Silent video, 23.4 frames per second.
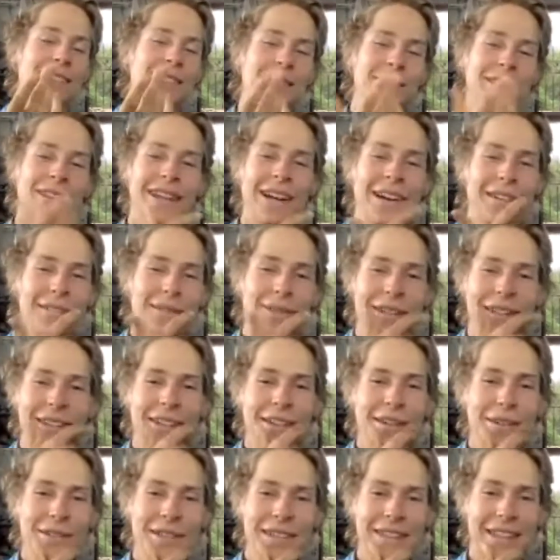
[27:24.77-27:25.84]
You got me
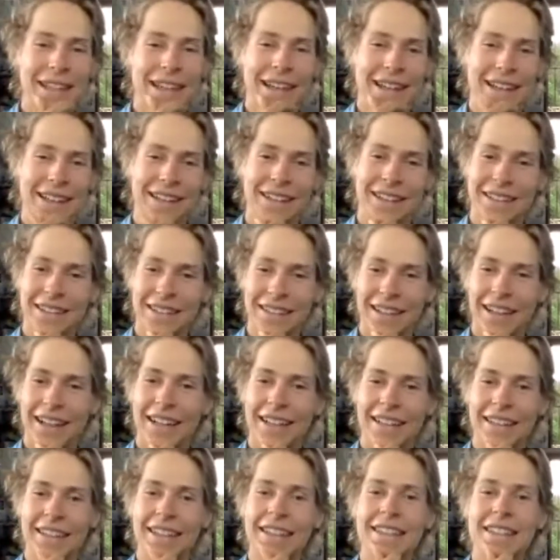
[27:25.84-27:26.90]
going there.
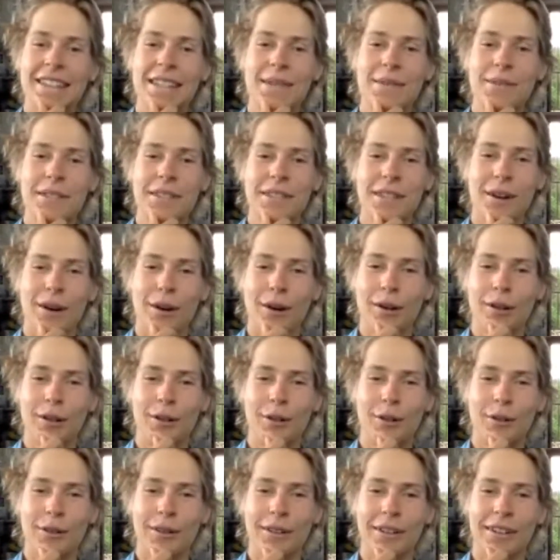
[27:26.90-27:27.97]
I guess I'm just
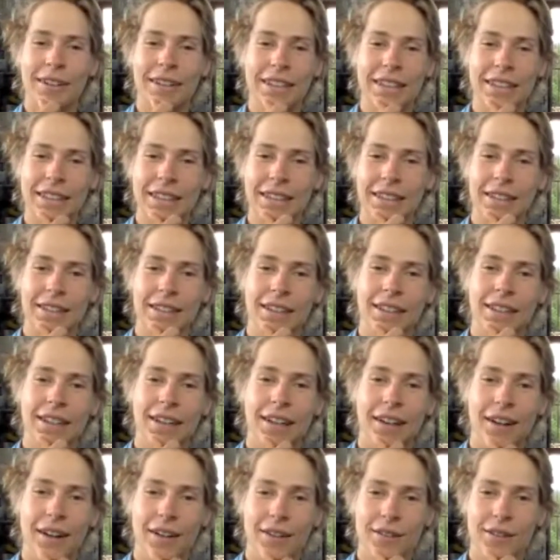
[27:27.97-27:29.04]
hardcore. Hee hee.
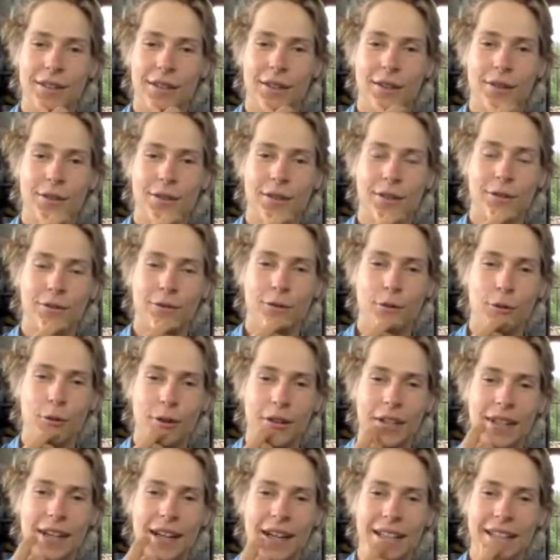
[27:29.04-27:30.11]
Also, those are
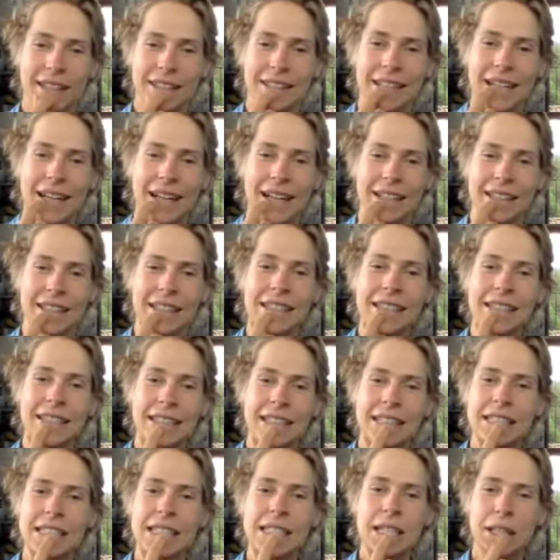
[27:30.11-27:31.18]
4.99
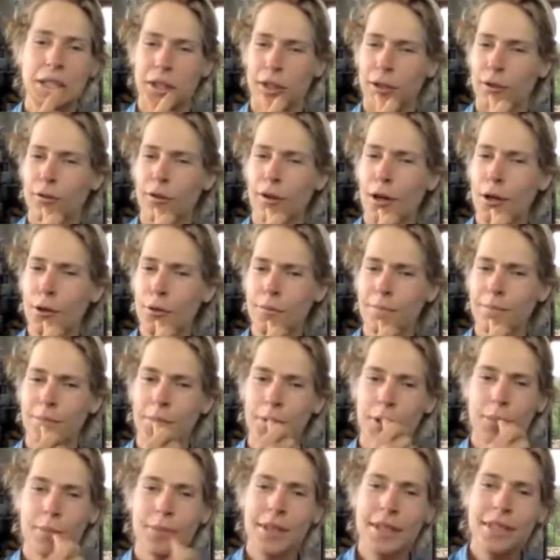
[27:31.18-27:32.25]
euro
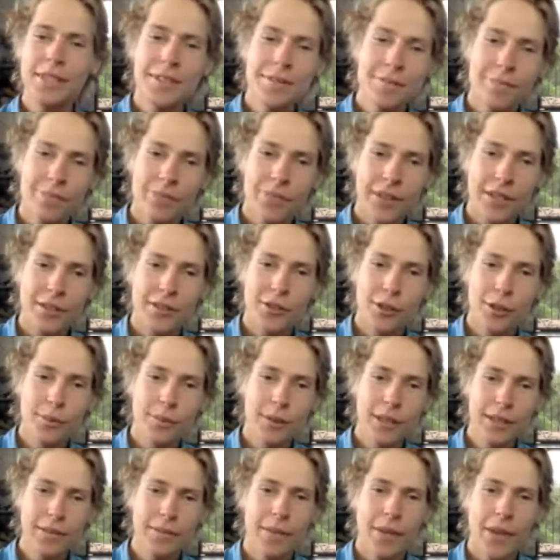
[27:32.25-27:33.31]
per piece in
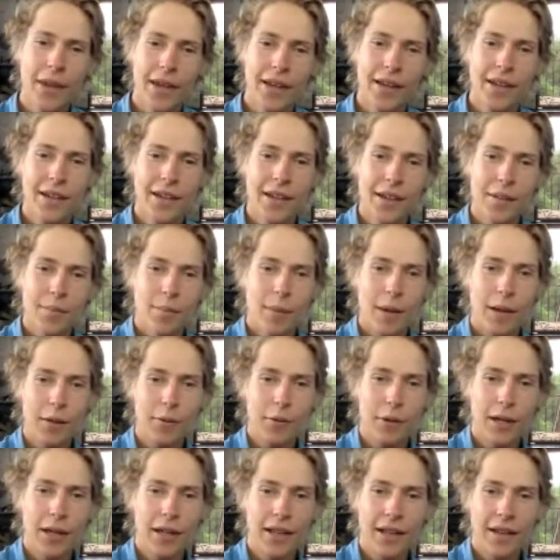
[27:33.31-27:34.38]
Germany. By the
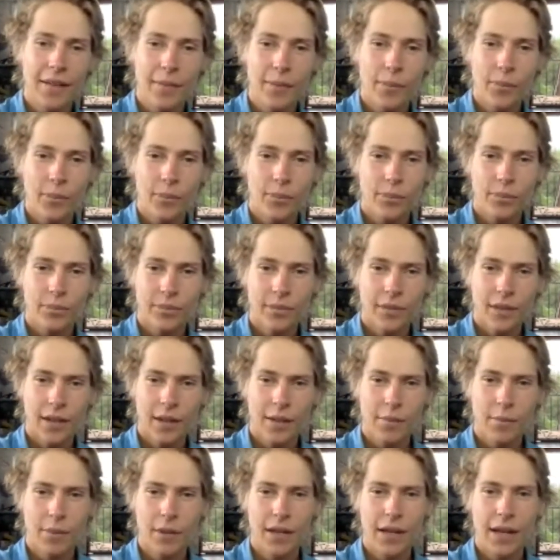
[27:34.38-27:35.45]
way,
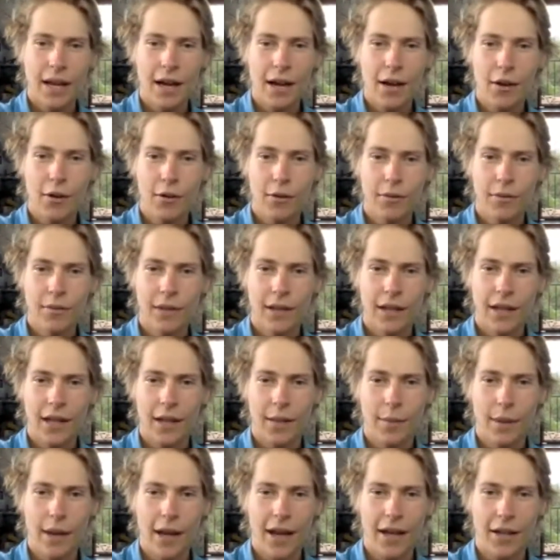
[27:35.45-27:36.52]
but now
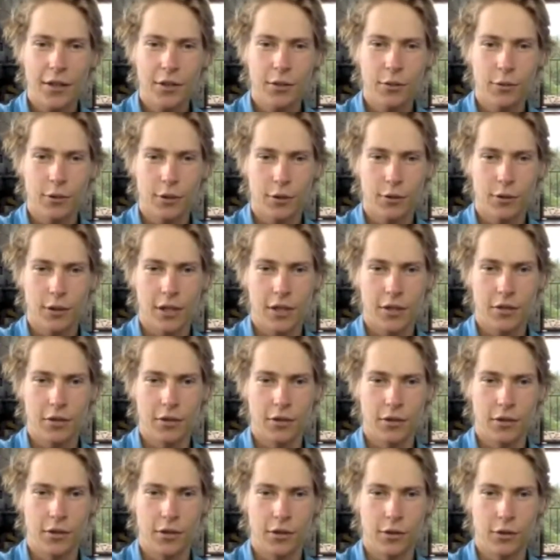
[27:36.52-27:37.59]
an actual question
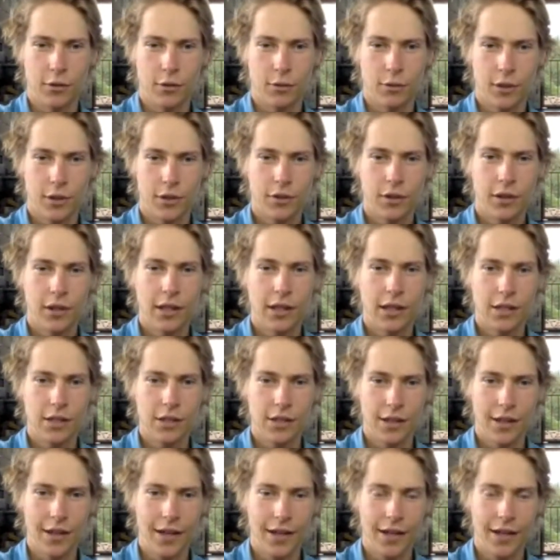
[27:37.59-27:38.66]
or two. What's your age
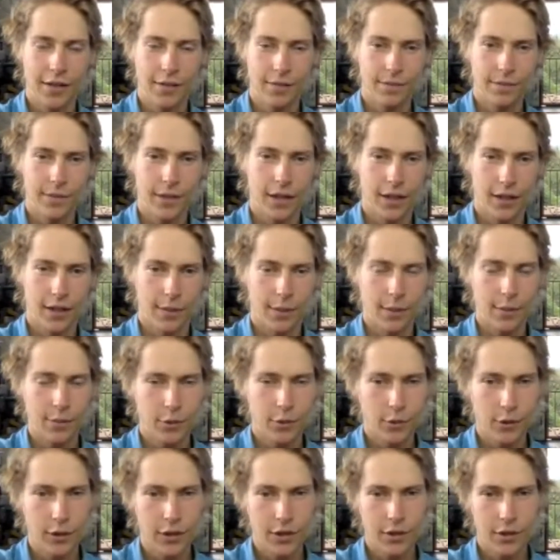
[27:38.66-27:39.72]
and height? I'm
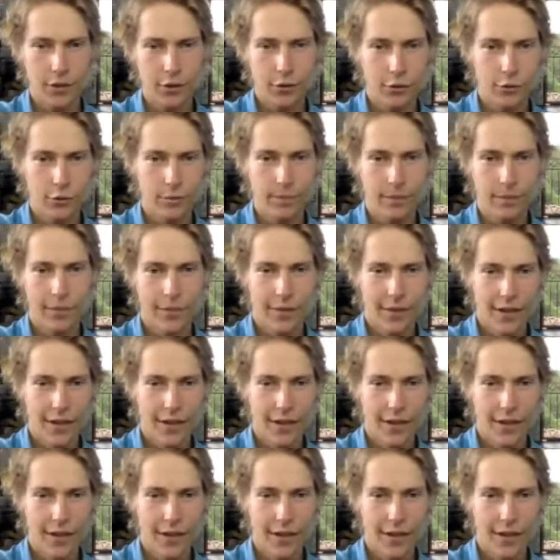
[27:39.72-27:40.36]
22.